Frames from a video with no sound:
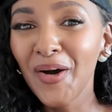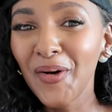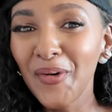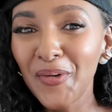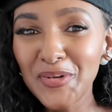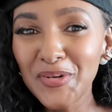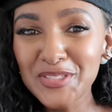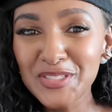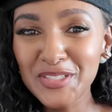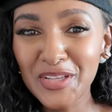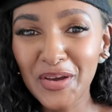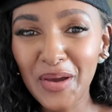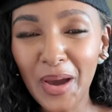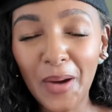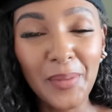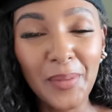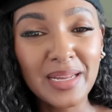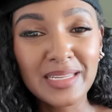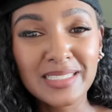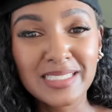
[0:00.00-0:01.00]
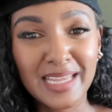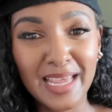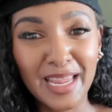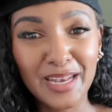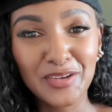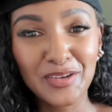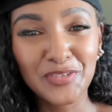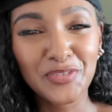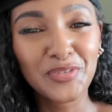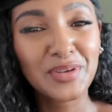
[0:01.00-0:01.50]
Also, I wanted to
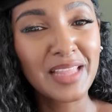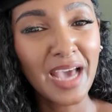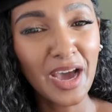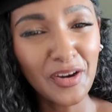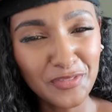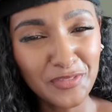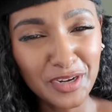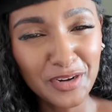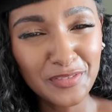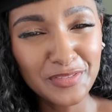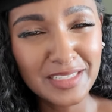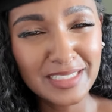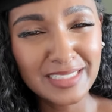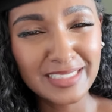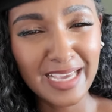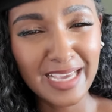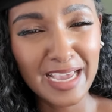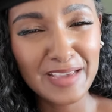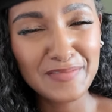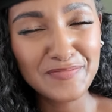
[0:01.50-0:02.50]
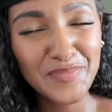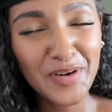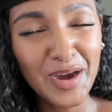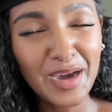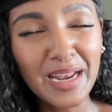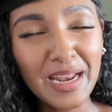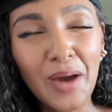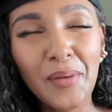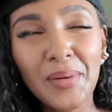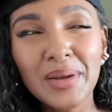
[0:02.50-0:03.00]
end off with outfit of the day,
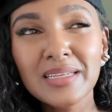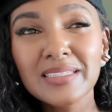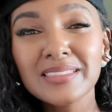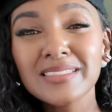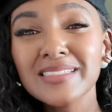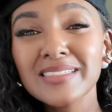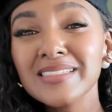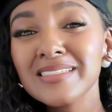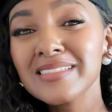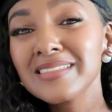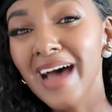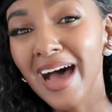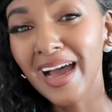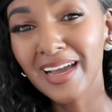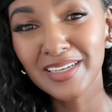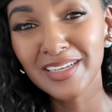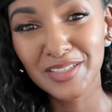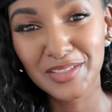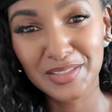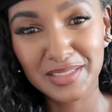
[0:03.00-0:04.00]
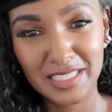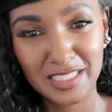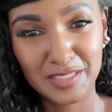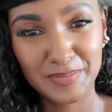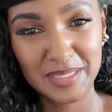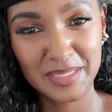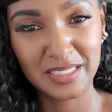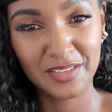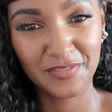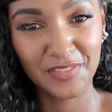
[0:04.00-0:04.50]
but I wanted to style this
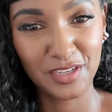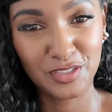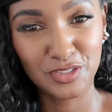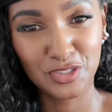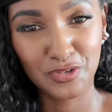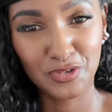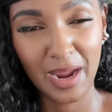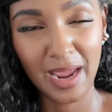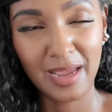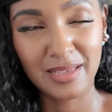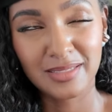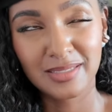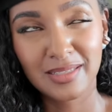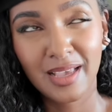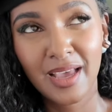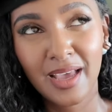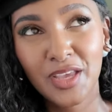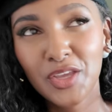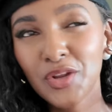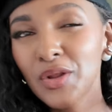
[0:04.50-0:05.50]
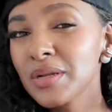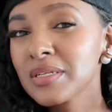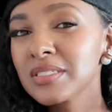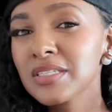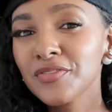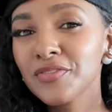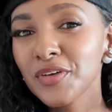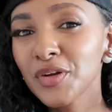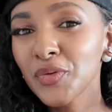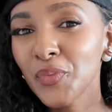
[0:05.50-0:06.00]
specific dress, you know,
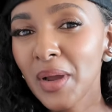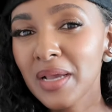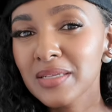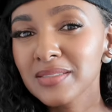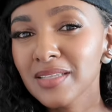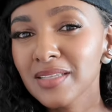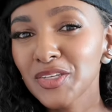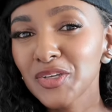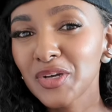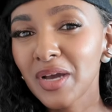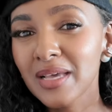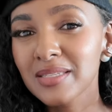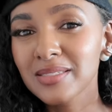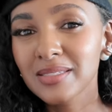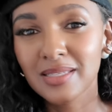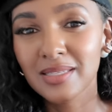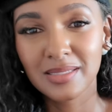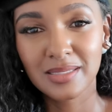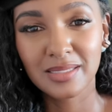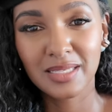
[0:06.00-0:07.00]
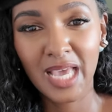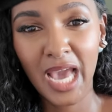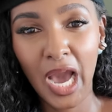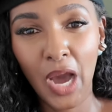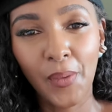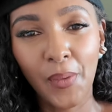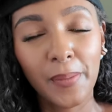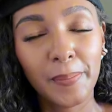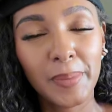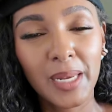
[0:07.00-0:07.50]
in different ways that you guys can see
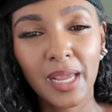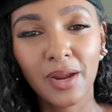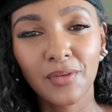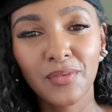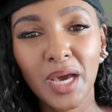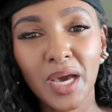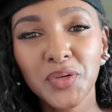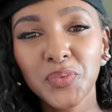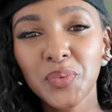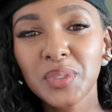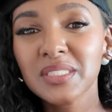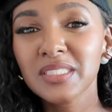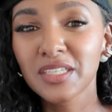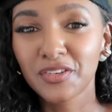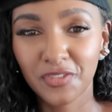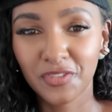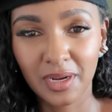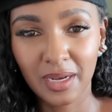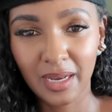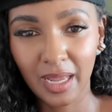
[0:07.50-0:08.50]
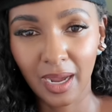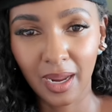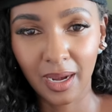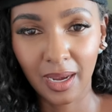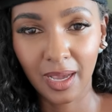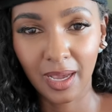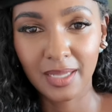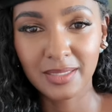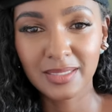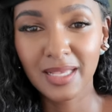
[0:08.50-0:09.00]
how I play around with different
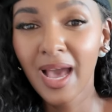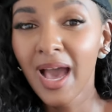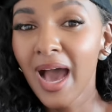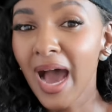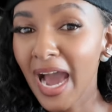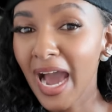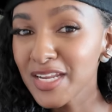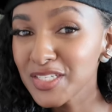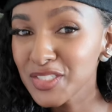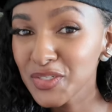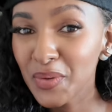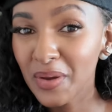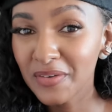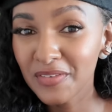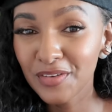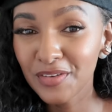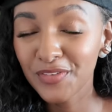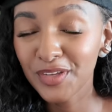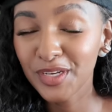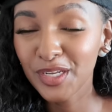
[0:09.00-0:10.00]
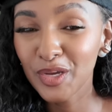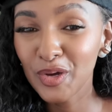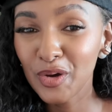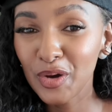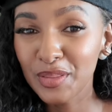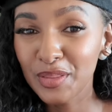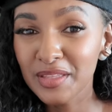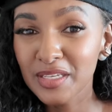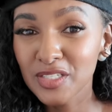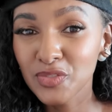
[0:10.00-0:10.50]
necklines. I do have a
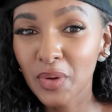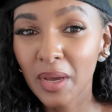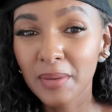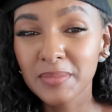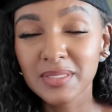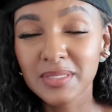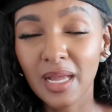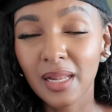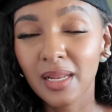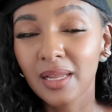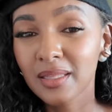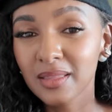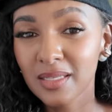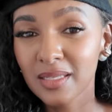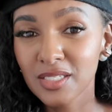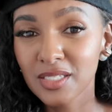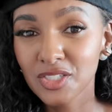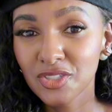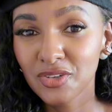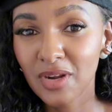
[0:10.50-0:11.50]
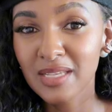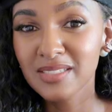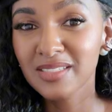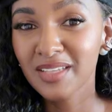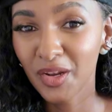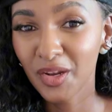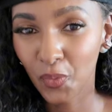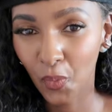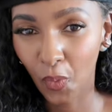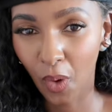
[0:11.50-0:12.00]
video on this where I'm styling this dress
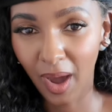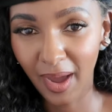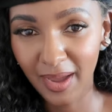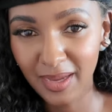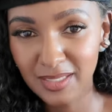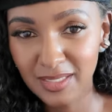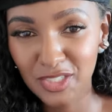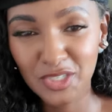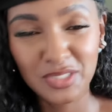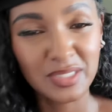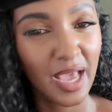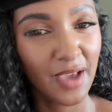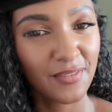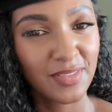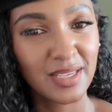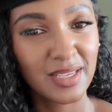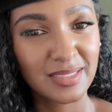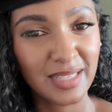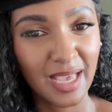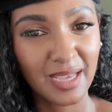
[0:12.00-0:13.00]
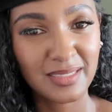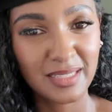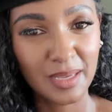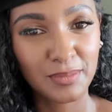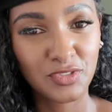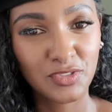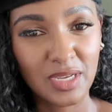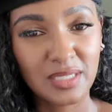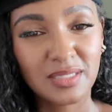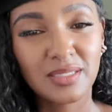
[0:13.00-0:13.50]
in white, because I have the exact
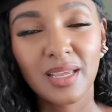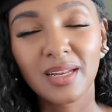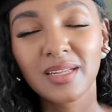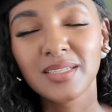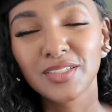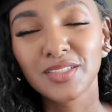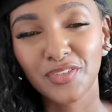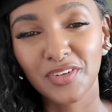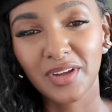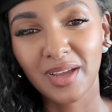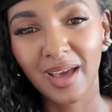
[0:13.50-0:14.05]
same dress in a different